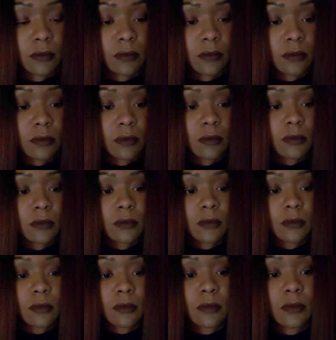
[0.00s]

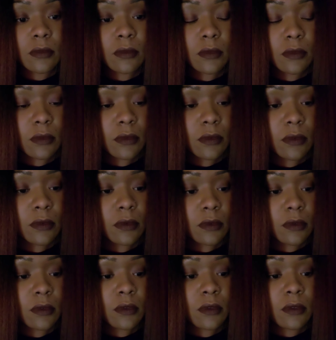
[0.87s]

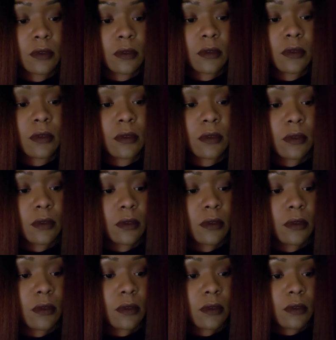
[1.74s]

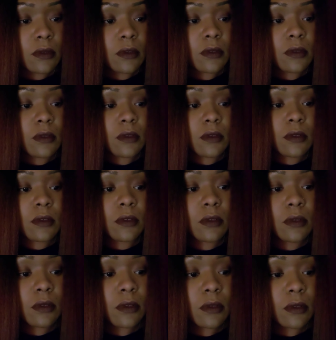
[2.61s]

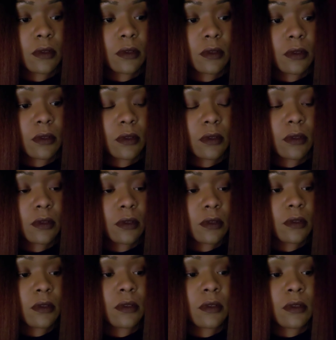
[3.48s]

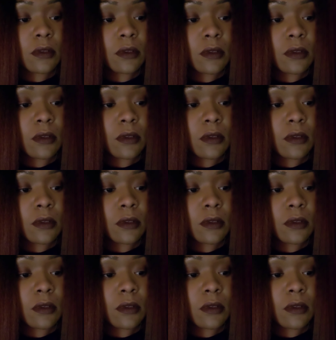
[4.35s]
(no one is talking)